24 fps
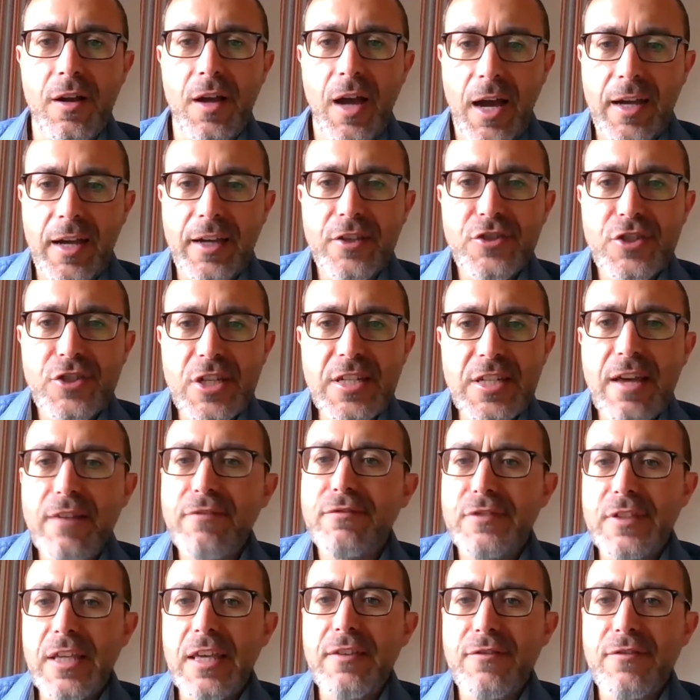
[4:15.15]
I can just
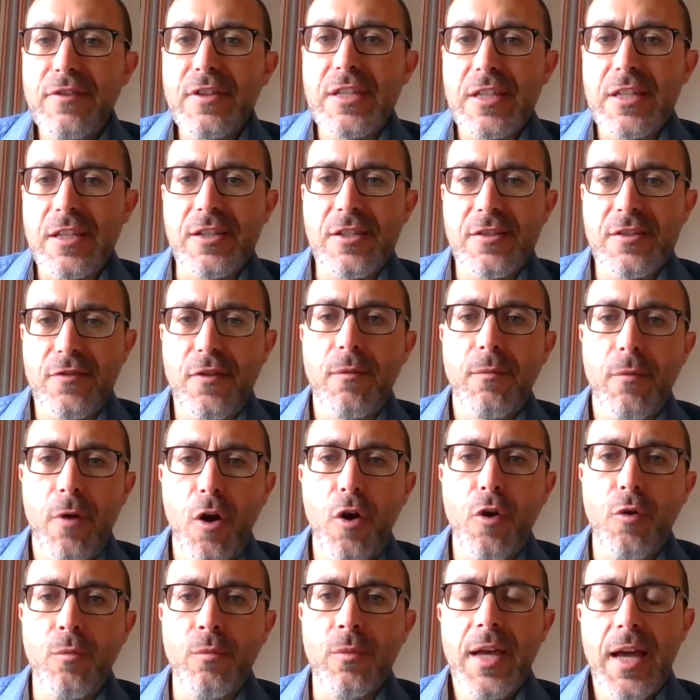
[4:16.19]
have day visits from
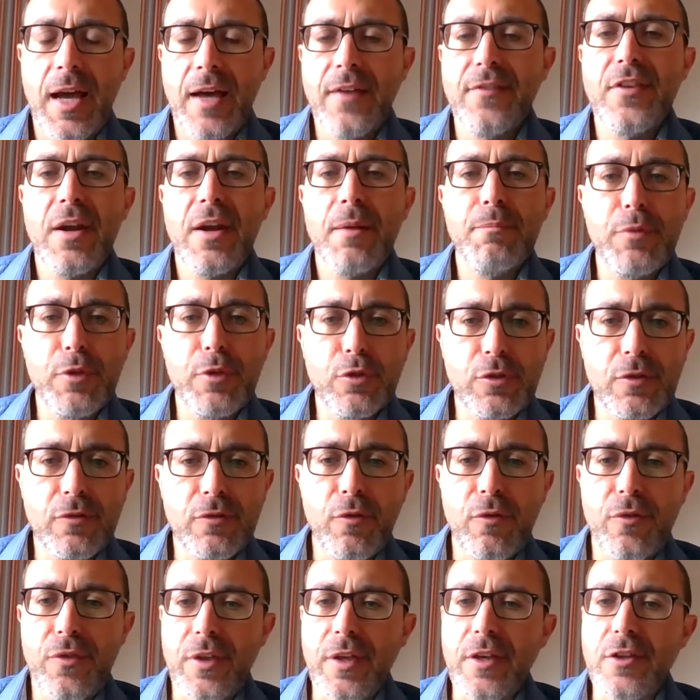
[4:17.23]
home, and there are
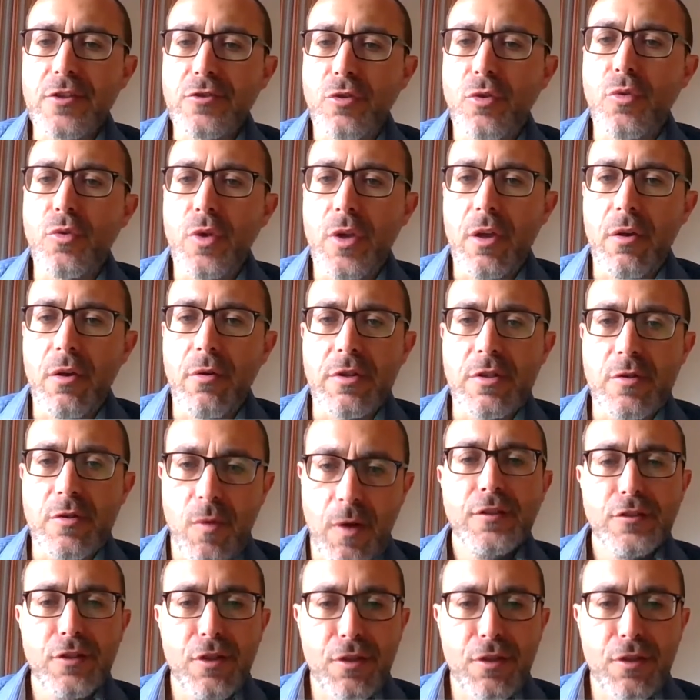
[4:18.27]
beautiful things to do here as well.